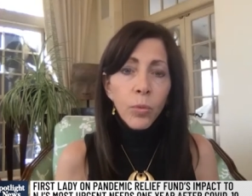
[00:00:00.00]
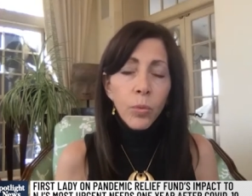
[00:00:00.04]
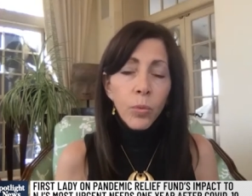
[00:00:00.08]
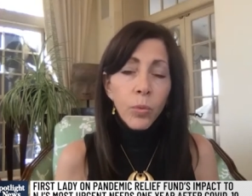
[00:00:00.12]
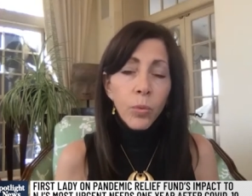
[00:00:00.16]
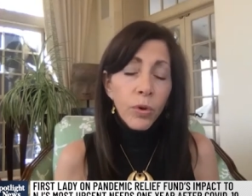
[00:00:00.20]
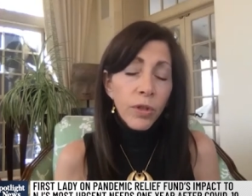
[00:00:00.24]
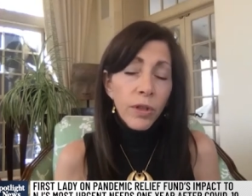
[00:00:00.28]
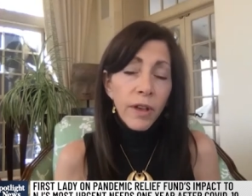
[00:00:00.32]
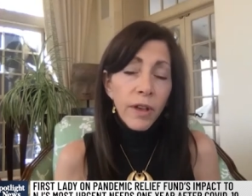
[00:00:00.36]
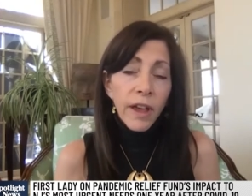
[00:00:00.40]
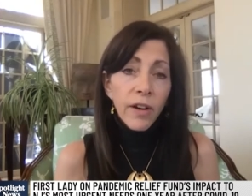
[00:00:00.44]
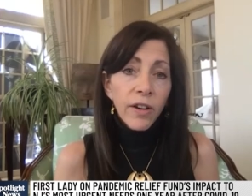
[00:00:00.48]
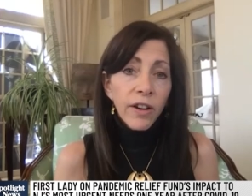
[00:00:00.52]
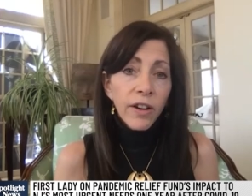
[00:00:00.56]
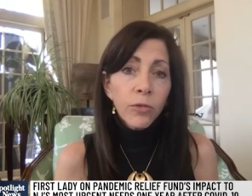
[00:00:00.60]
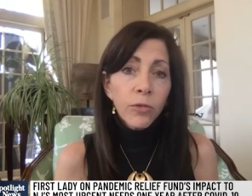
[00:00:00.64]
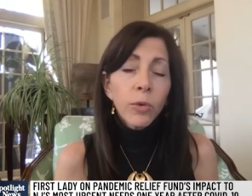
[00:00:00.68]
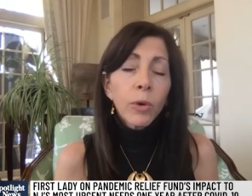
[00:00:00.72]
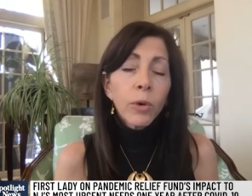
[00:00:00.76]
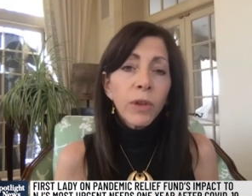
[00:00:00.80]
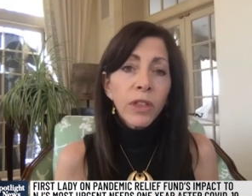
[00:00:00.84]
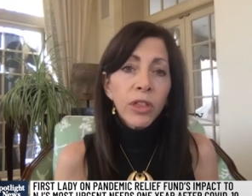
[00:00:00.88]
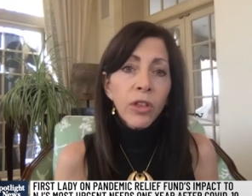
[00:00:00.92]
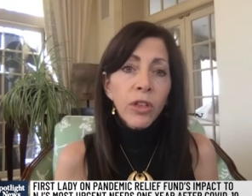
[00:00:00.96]
were the
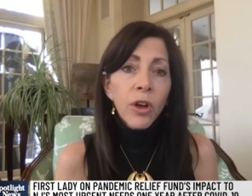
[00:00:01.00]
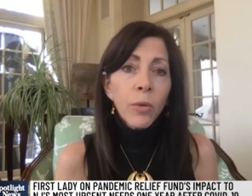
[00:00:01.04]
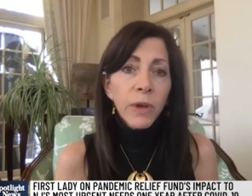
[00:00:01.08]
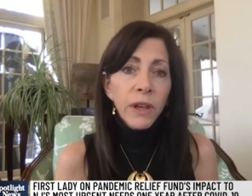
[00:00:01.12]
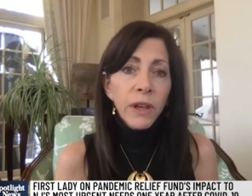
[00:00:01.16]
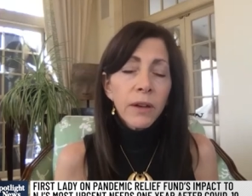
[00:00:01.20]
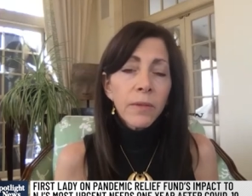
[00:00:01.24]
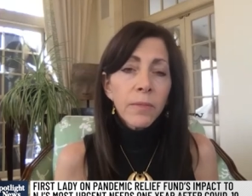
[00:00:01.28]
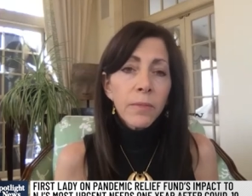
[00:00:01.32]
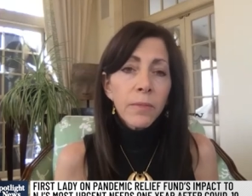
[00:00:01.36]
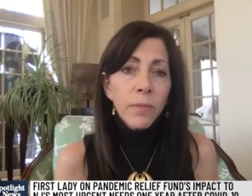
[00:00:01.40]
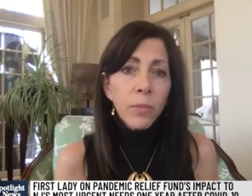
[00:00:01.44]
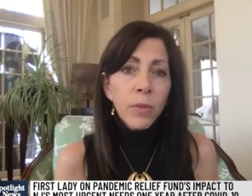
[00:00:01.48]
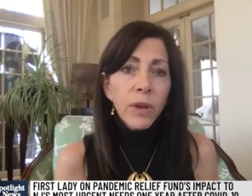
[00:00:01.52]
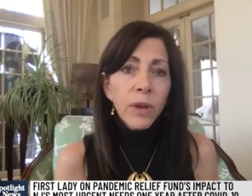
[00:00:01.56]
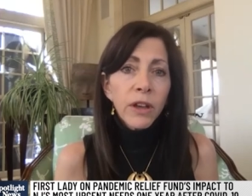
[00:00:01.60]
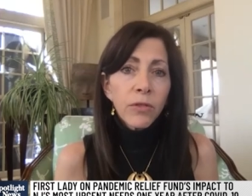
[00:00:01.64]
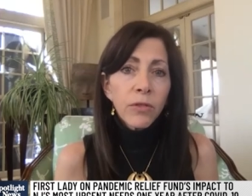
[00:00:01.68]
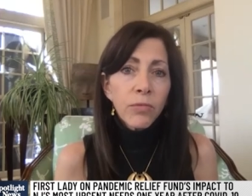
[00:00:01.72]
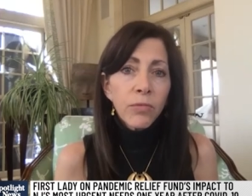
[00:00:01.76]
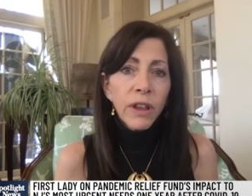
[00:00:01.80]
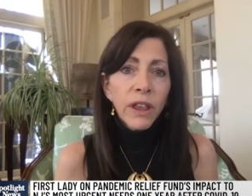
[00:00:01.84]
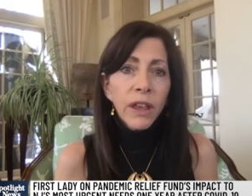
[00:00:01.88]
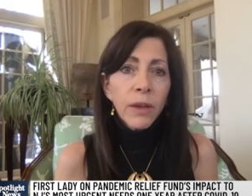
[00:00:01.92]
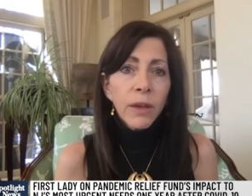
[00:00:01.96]
areas where we thought we could we
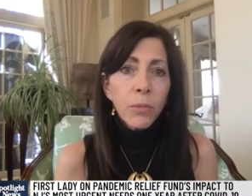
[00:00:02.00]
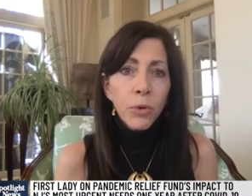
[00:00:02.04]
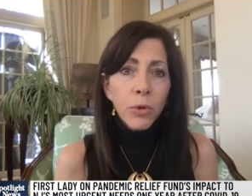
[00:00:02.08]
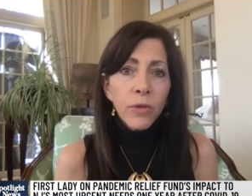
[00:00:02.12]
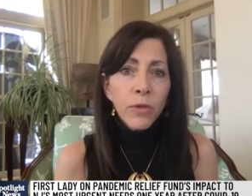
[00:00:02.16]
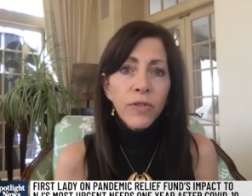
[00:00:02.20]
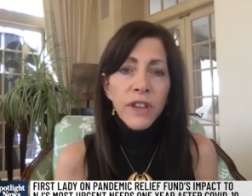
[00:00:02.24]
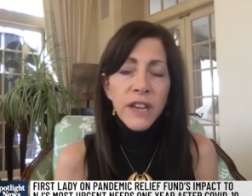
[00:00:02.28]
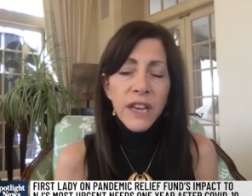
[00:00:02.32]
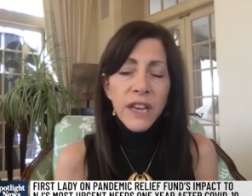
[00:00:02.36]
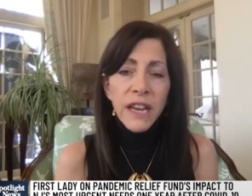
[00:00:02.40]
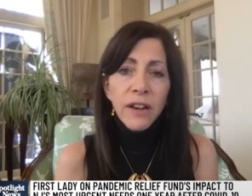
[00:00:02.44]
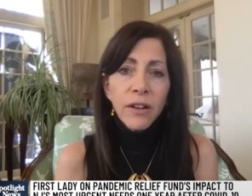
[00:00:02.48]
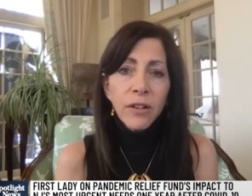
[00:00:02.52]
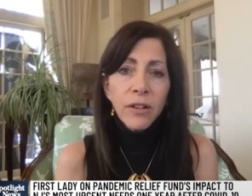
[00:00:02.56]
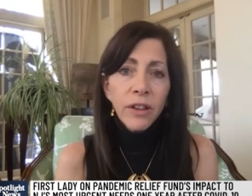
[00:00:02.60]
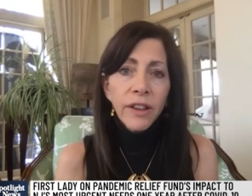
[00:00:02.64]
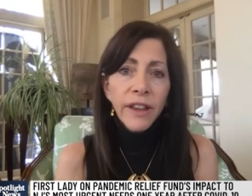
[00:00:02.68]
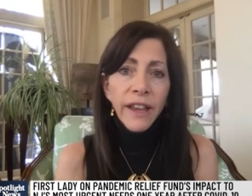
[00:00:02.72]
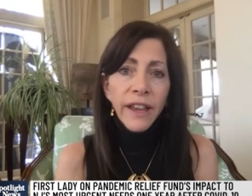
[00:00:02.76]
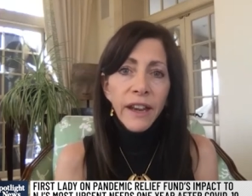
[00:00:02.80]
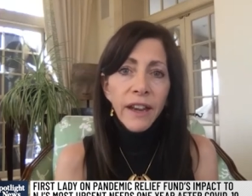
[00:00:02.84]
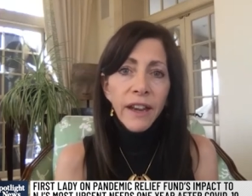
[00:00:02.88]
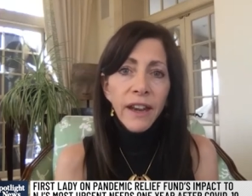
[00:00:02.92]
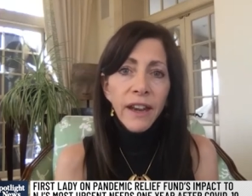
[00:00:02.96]
could really move the
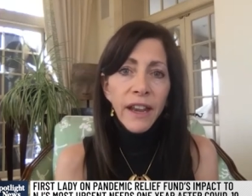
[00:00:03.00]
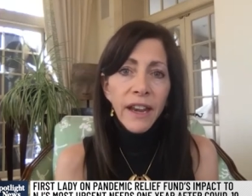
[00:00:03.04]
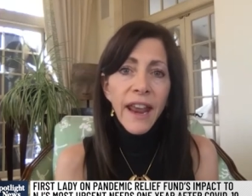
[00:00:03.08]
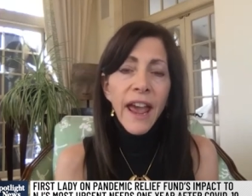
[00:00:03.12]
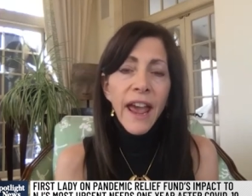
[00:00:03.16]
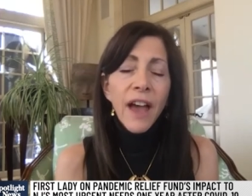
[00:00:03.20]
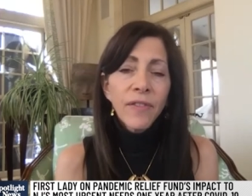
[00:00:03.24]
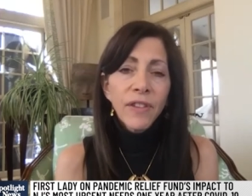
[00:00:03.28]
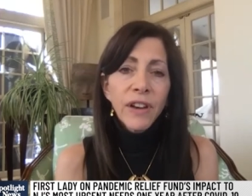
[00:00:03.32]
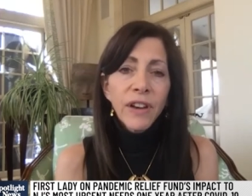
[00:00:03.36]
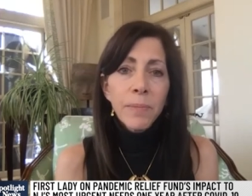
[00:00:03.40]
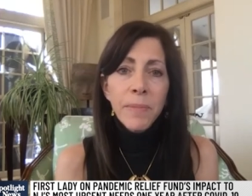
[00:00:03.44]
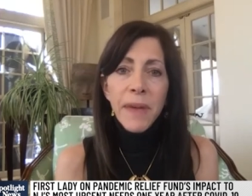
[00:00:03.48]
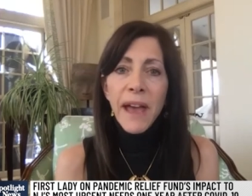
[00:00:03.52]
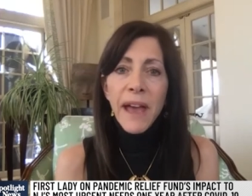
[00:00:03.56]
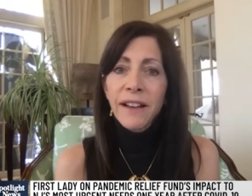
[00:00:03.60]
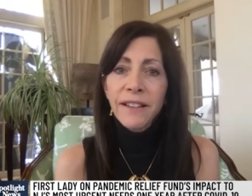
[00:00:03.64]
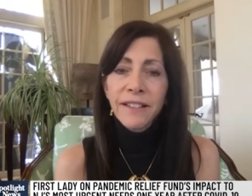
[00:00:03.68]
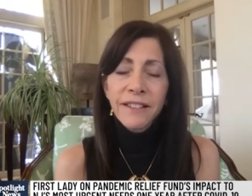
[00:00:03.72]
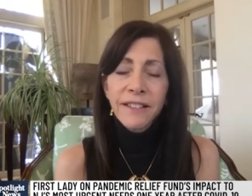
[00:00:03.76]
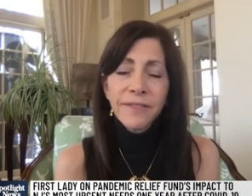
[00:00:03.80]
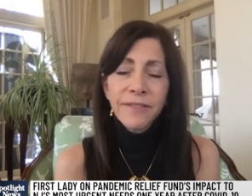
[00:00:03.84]
needle and, and have an impact.